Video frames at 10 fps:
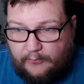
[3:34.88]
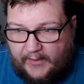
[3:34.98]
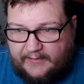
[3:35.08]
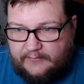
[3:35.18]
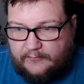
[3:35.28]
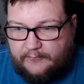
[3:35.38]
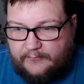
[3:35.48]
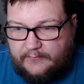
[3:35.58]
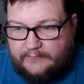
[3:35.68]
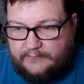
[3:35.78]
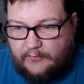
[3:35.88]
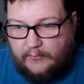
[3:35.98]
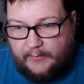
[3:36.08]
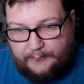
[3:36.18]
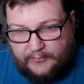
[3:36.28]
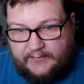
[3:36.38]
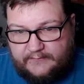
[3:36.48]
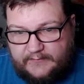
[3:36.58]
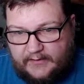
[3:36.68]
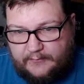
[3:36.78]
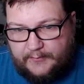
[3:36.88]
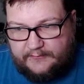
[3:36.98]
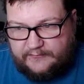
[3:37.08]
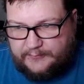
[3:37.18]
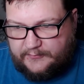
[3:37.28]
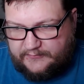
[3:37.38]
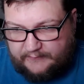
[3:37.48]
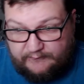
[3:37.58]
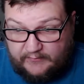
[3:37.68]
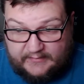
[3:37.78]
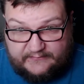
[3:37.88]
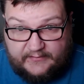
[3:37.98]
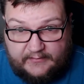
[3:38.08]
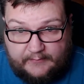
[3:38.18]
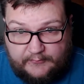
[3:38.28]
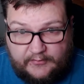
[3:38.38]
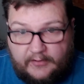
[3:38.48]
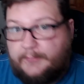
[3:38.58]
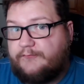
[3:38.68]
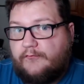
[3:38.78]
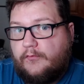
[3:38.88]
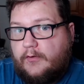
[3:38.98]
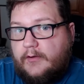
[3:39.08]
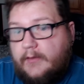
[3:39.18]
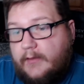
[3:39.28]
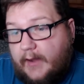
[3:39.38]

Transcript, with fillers: Platinum. So I'm pretty excited about this because, I, like I said, I've never done it before.